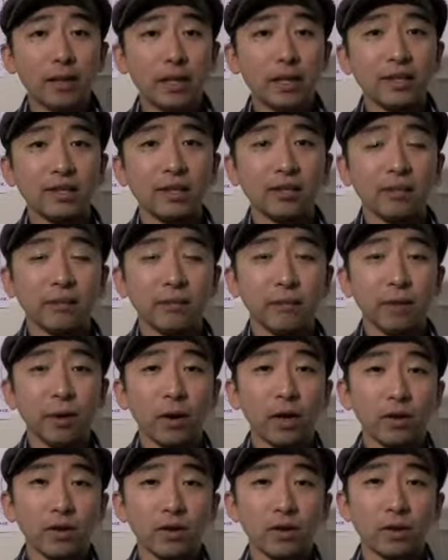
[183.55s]
thesis
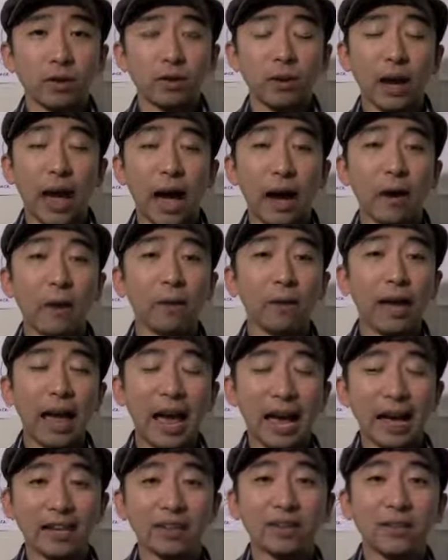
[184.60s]
referring to how,
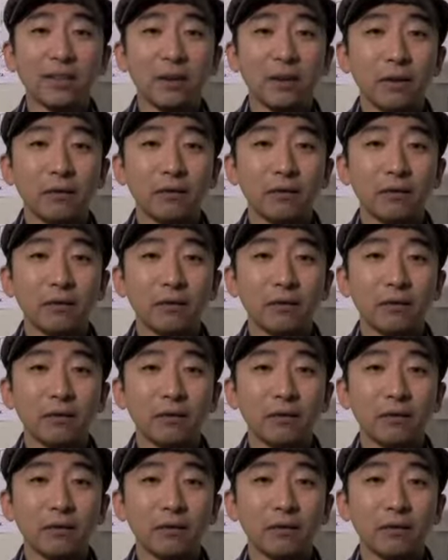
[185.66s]
as